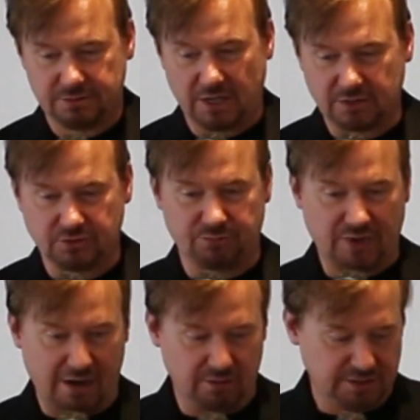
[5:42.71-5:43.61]
Dr.
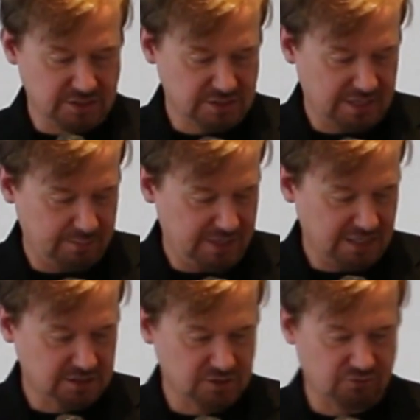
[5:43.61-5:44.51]
Brown is his name. He
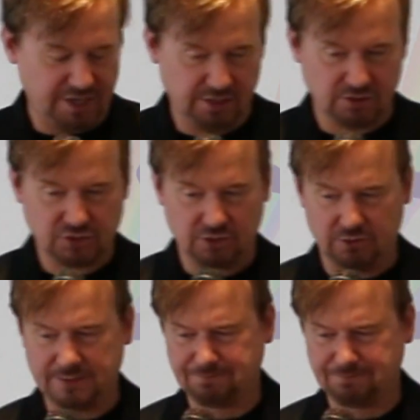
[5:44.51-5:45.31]
has this radio show.